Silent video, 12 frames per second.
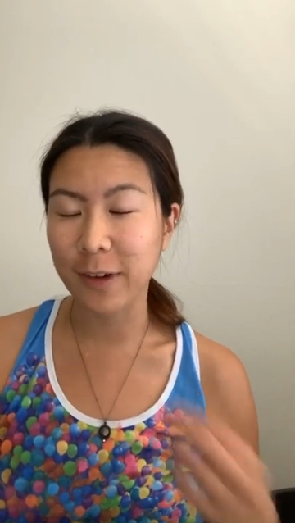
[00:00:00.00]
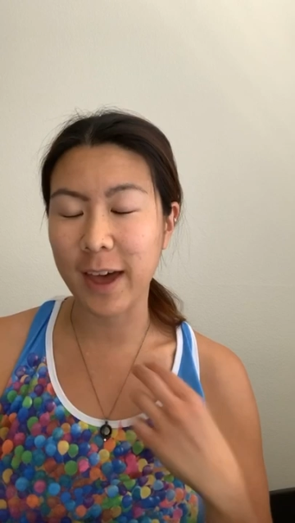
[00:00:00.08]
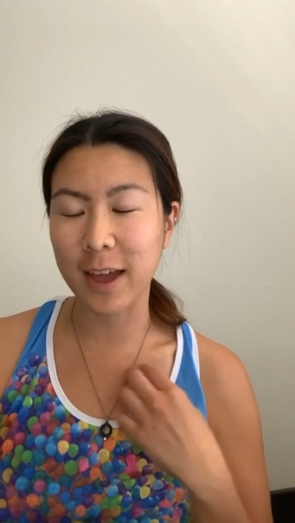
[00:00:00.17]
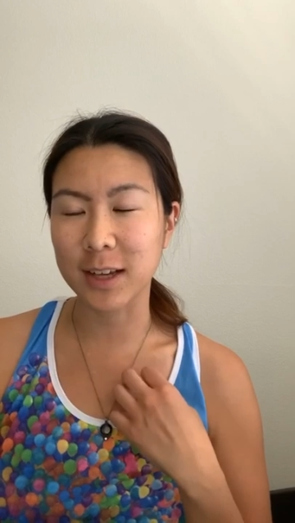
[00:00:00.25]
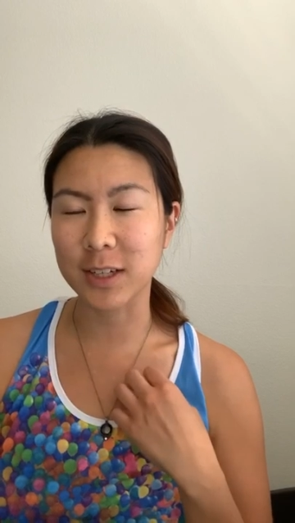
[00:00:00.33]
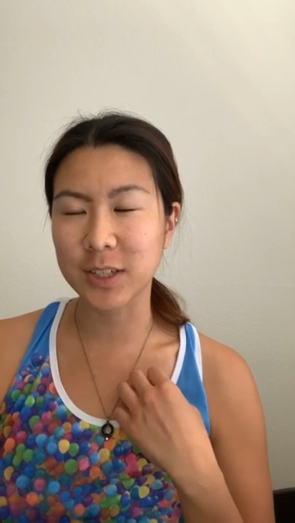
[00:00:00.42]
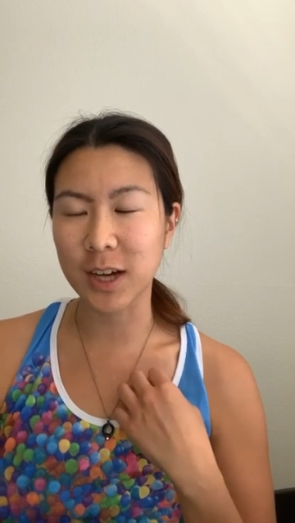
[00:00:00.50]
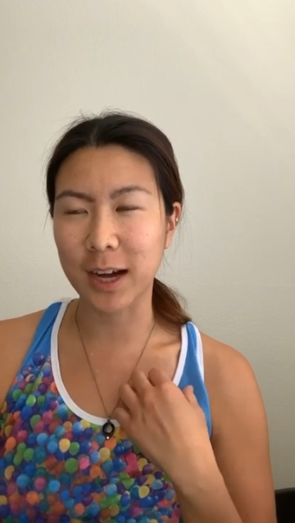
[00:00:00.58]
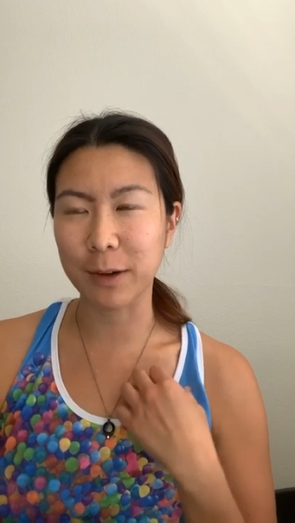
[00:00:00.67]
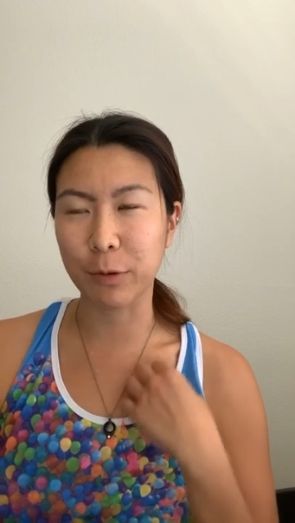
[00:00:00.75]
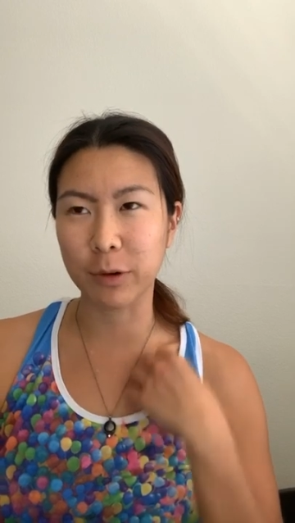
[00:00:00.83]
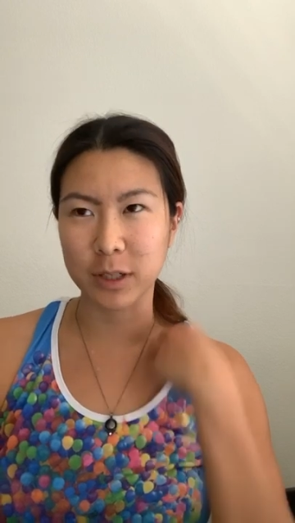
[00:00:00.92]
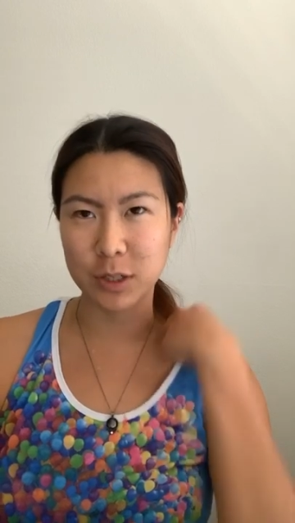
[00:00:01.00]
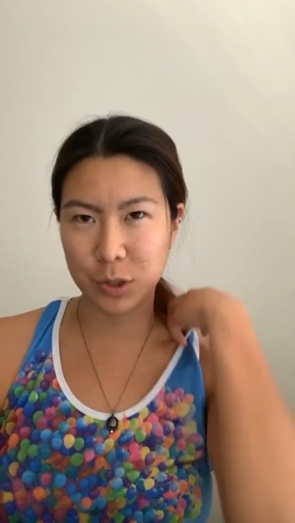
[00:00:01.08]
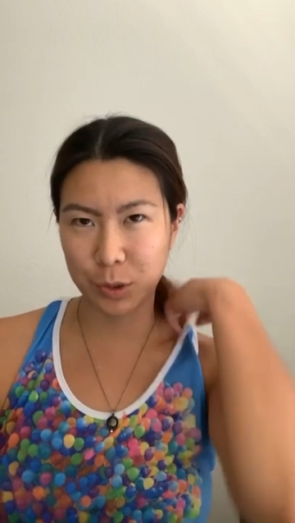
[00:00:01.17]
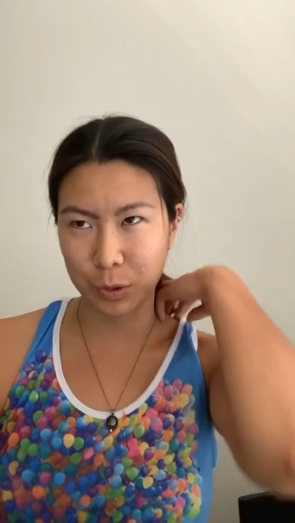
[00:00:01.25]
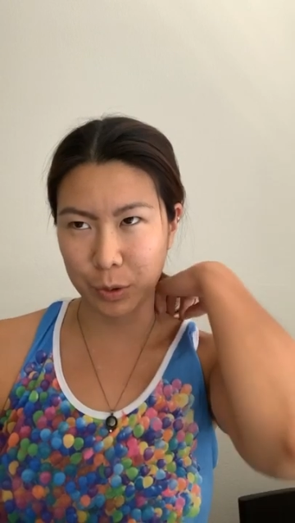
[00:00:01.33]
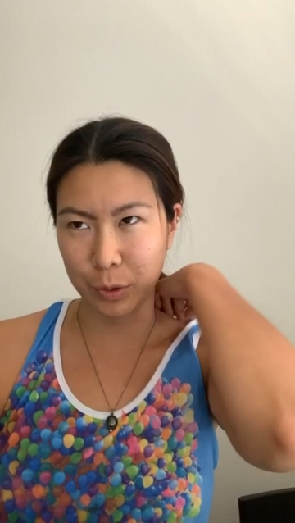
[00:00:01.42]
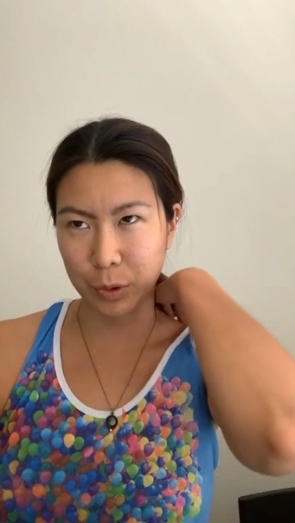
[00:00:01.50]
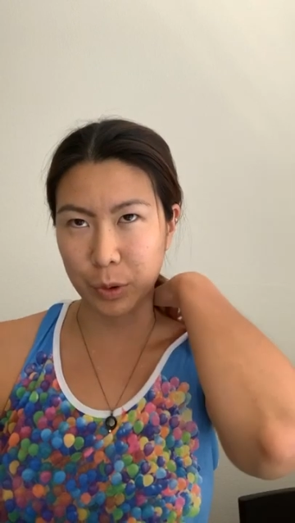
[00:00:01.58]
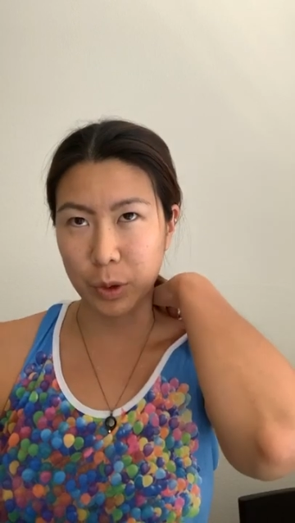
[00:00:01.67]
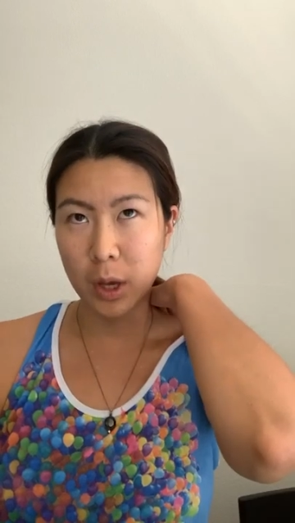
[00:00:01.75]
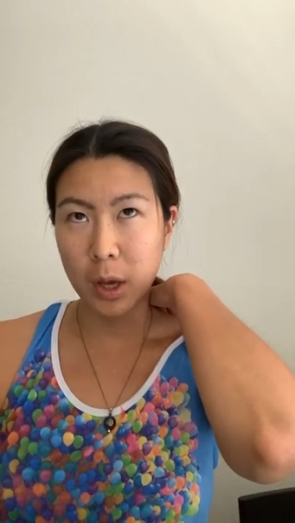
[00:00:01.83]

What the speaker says: and I wanted to